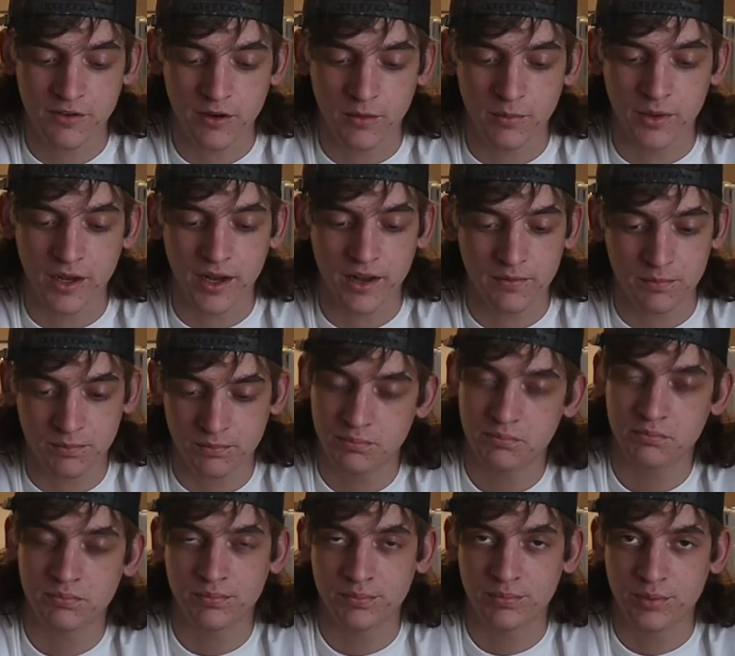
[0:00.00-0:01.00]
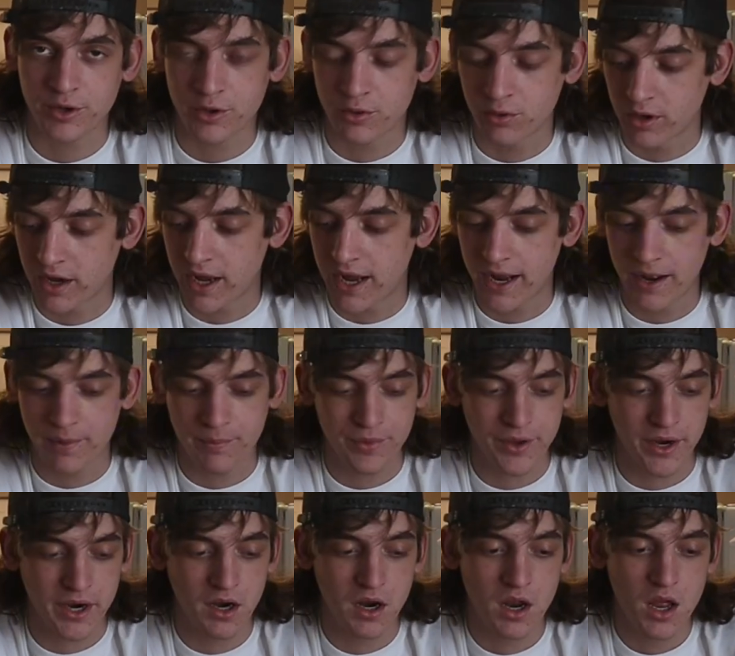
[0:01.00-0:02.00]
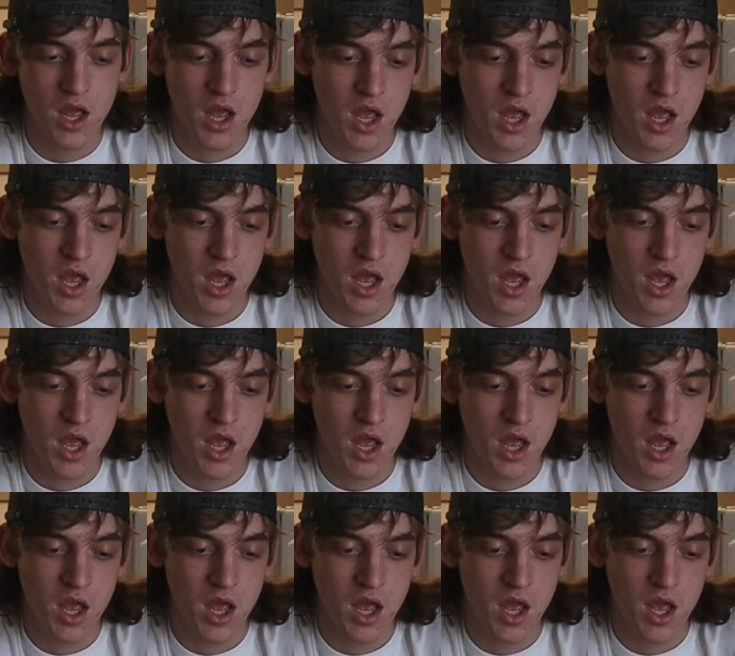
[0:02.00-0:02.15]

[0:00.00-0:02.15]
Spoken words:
from a pretty cool guy up there.